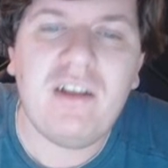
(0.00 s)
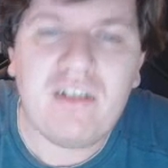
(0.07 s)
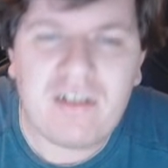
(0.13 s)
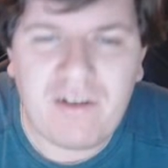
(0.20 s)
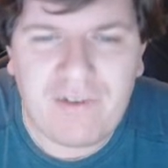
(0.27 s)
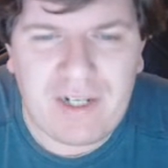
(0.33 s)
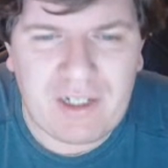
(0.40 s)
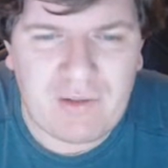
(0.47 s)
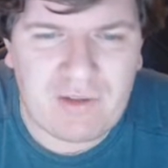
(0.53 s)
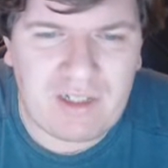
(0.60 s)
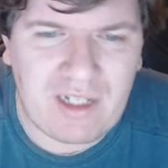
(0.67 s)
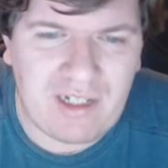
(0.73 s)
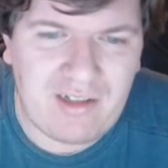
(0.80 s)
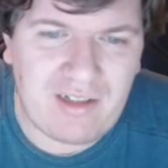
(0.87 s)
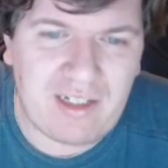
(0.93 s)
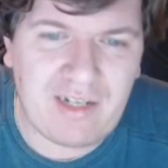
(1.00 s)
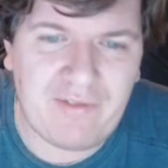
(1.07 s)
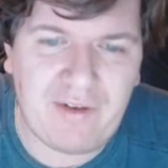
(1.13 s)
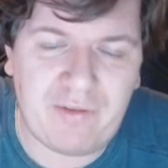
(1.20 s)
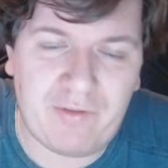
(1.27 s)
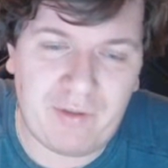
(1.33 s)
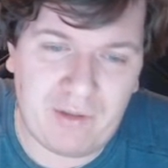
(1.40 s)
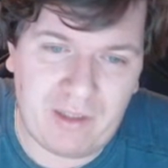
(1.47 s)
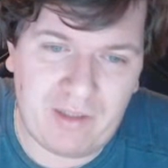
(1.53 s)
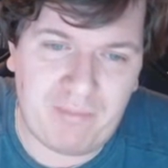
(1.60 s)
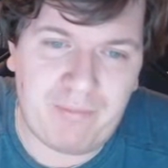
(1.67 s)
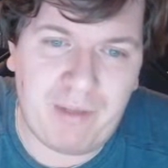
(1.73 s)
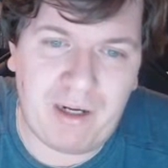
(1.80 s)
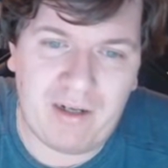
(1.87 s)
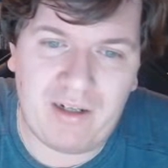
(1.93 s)
So I thought it was nice to give everyone the
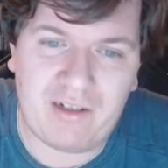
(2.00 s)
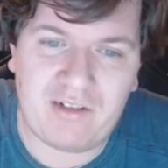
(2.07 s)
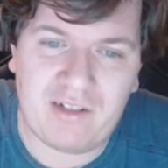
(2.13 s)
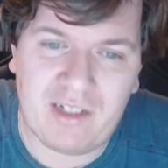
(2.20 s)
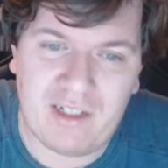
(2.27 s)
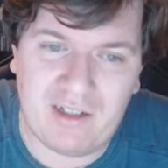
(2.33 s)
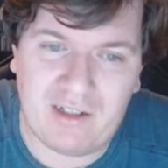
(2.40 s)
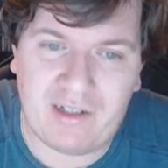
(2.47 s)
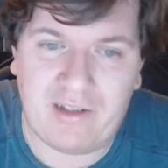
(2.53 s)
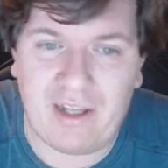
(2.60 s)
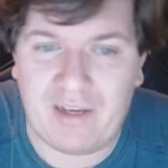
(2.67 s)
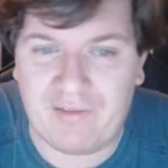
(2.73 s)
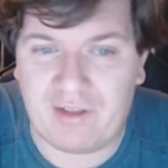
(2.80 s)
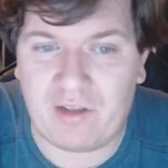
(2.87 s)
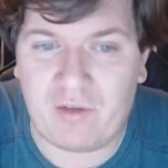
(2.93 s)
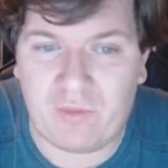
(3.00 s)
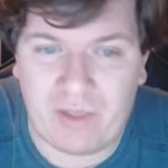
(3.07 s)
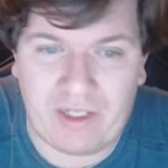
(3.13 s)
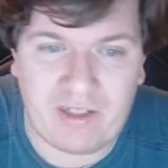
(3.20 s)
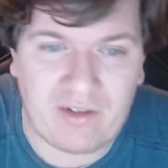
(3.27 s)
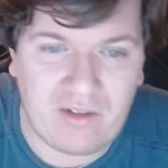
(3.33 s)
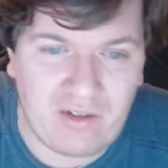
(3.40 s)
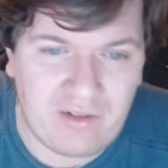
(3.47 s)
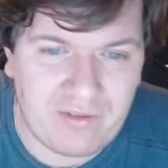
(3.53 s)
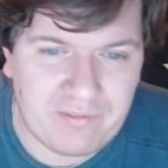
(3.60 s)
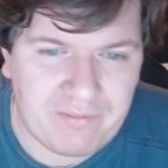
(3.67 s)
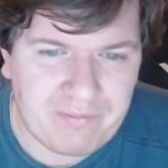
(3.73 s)
pilot skill and have it trained too.